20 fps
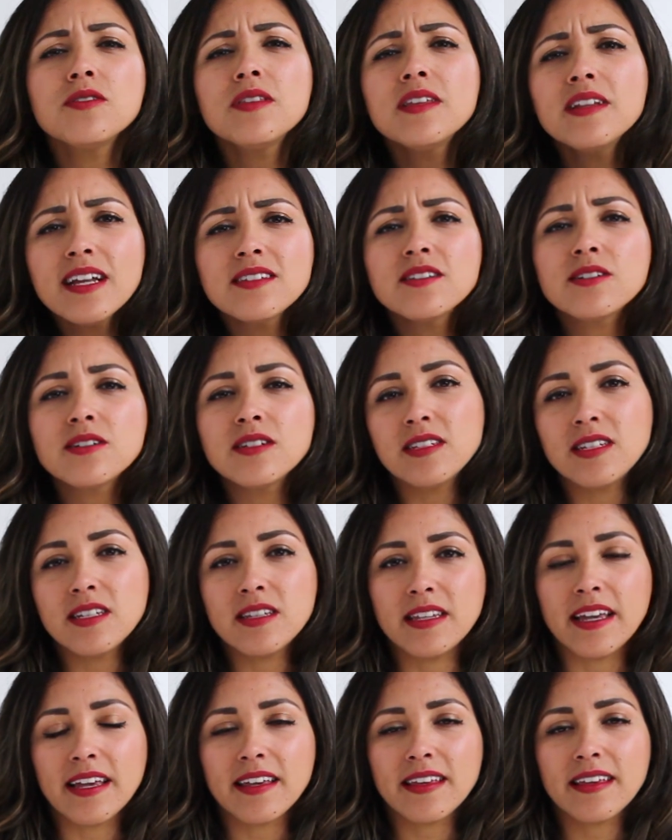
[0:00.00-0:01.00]
So then I started to
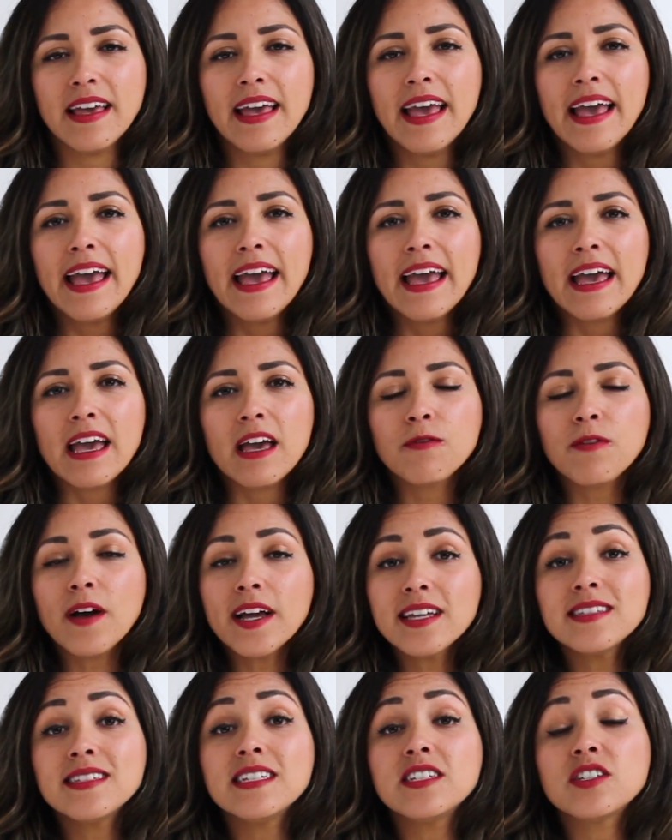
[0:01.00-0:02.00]
think, if
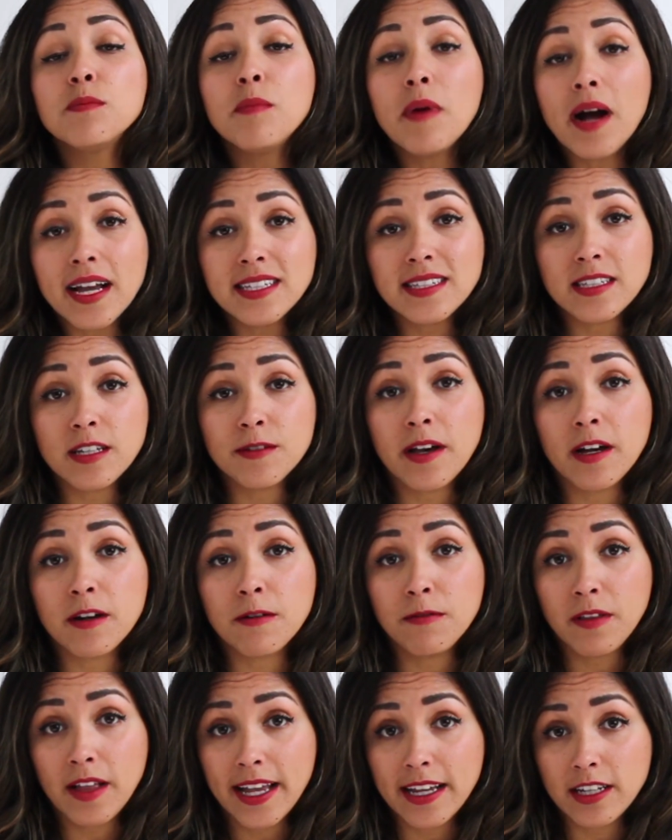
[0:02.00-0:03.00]
I could teach myself how
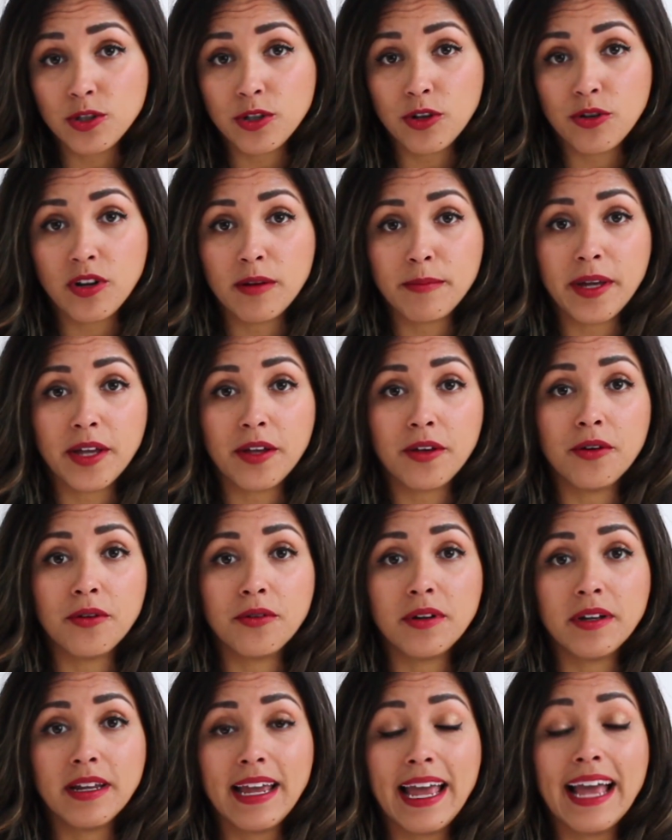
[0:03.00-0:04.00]
to fly a drone on my
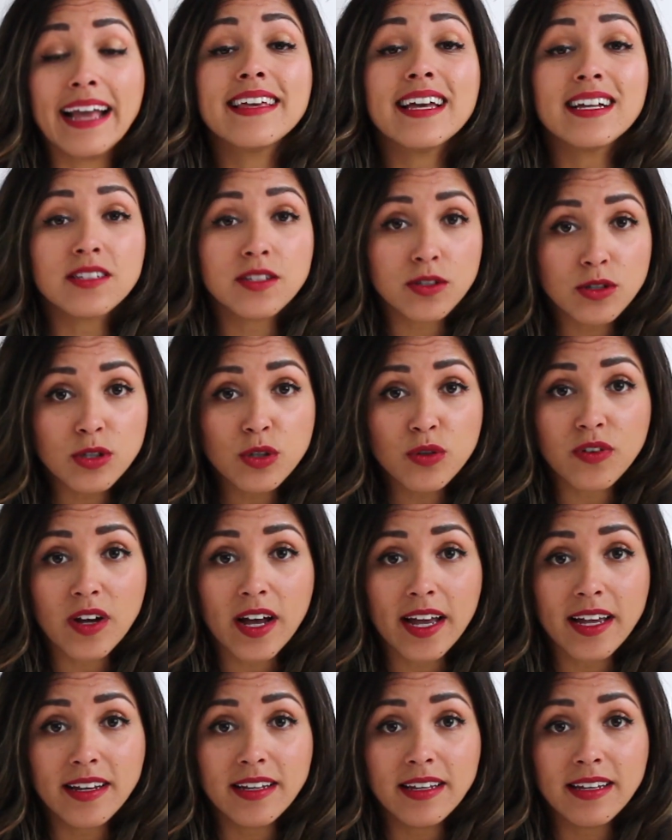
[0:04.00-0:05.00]
own and get
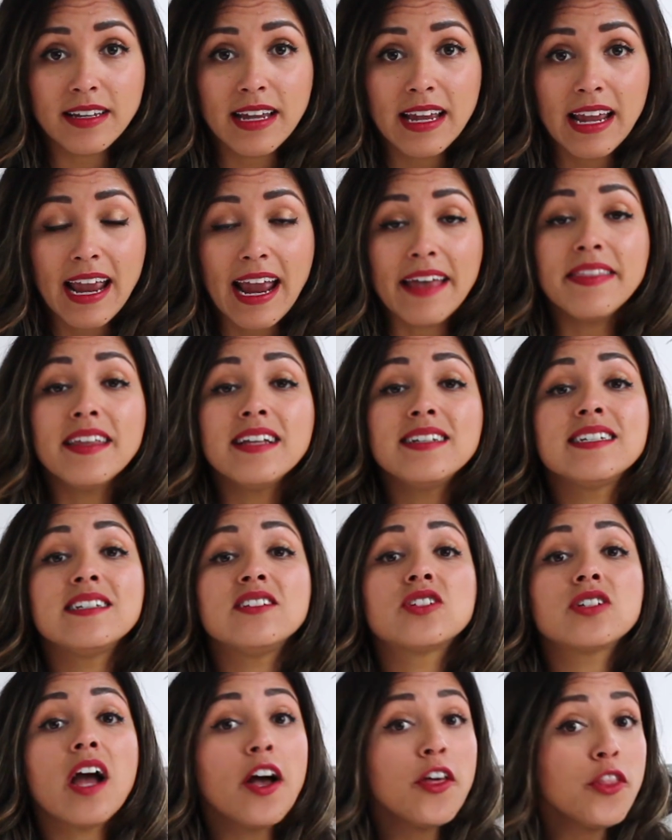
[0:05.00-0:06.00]
certified, and then
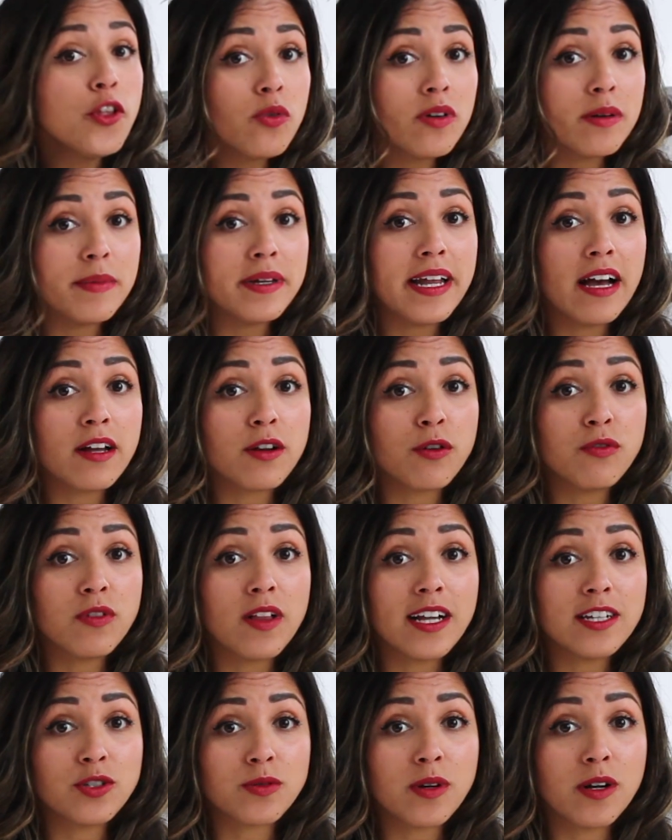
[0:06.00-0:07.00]
teach other women how to
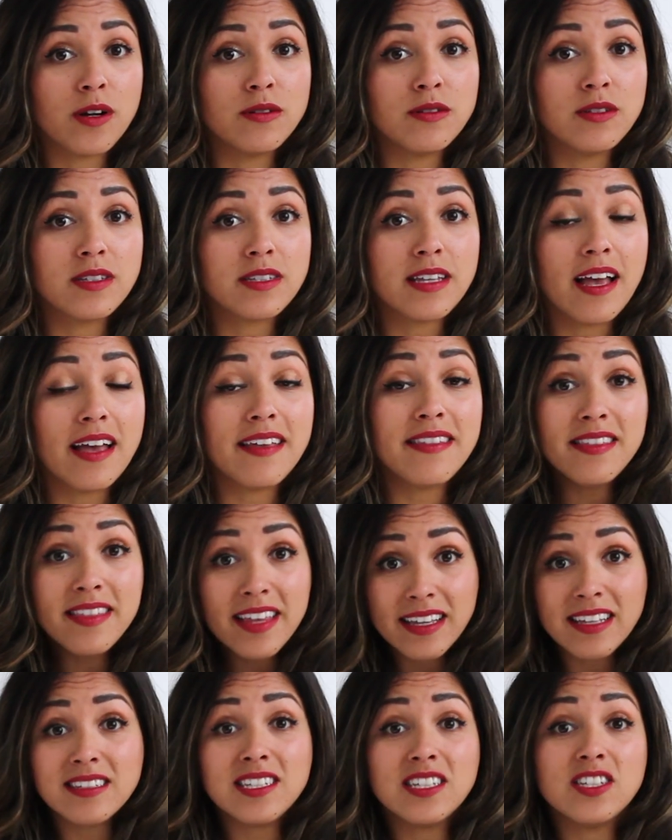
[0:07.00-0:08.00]
fly drones, and then
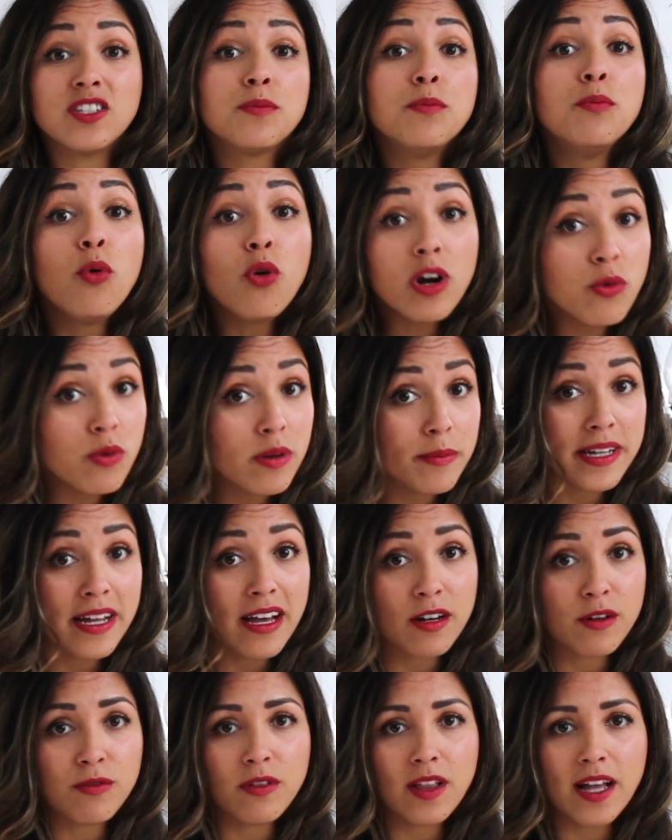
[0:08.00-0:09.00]
they could teach more women
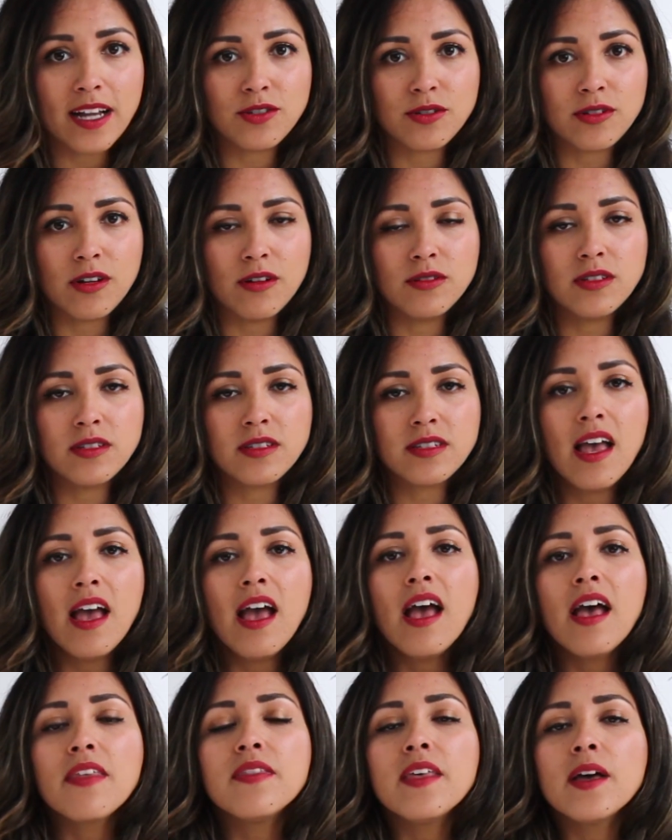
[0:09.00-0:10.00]
how to fly drones,
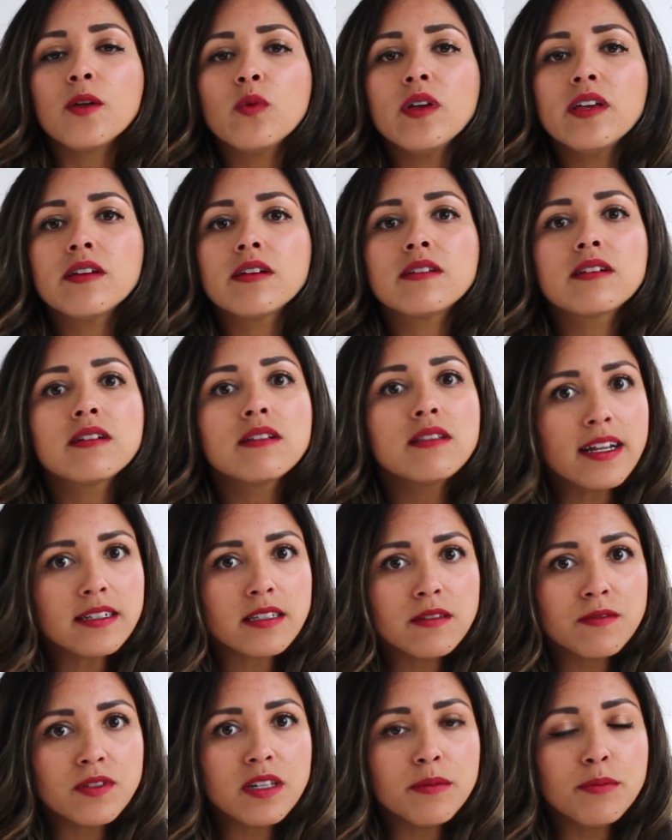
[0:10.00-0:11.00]
then we could
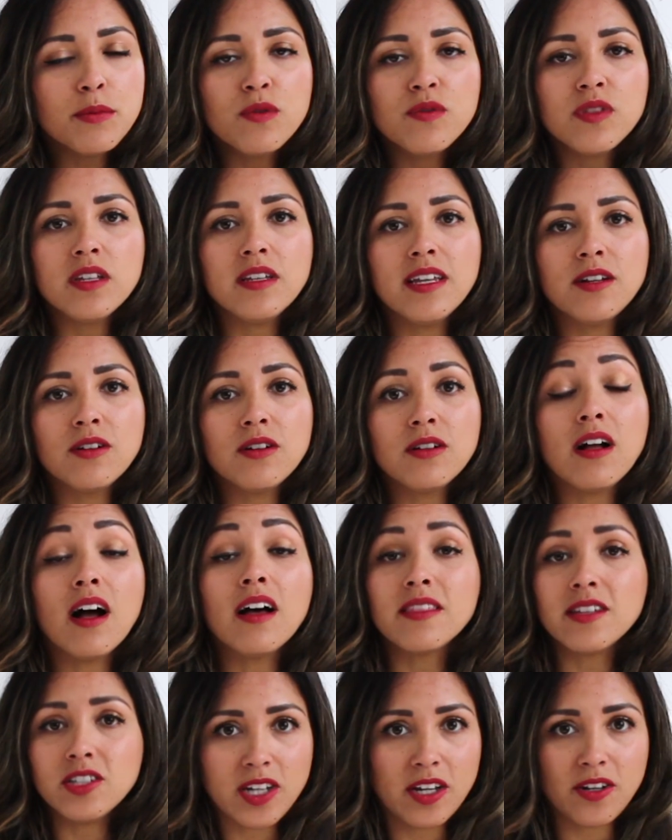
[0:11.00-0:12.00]
collectively move the needle
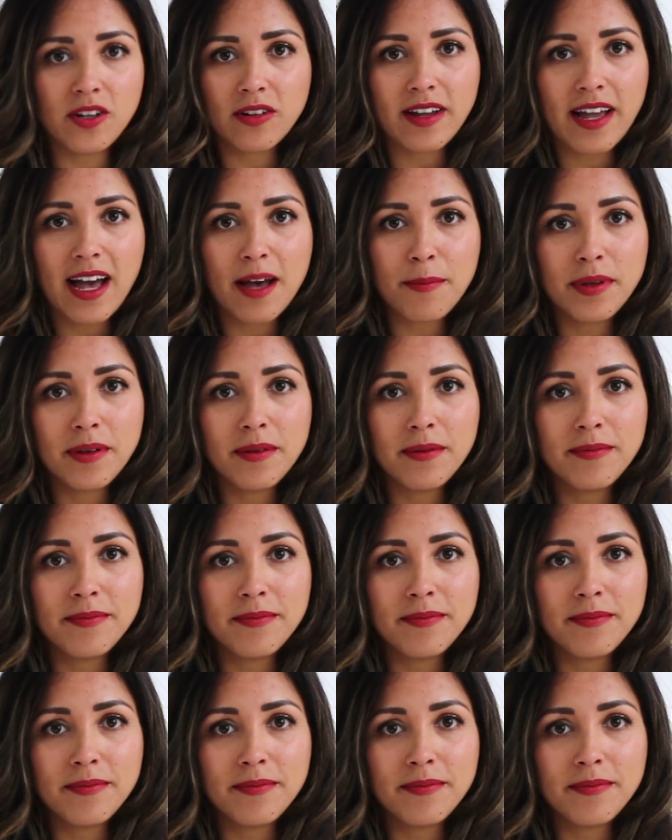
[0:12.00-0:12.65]
on the gender gap.